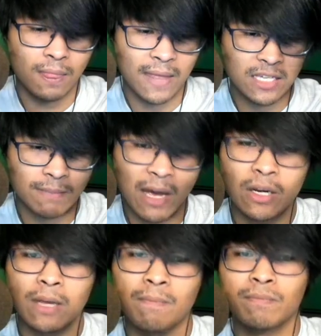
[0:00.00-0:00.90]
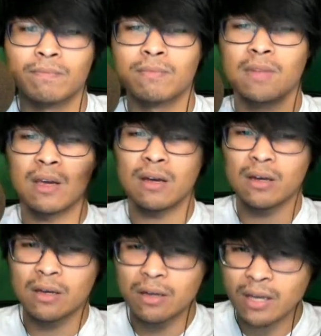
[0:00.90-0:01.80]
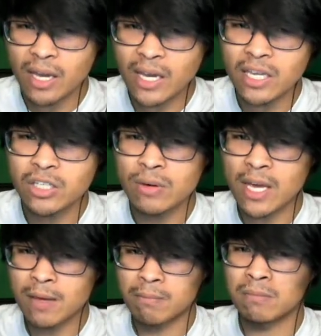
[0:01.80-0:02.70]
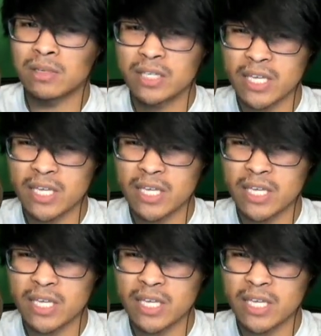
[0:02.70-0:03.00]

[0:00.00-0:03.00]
That's about it. AUMKARCHANDAN.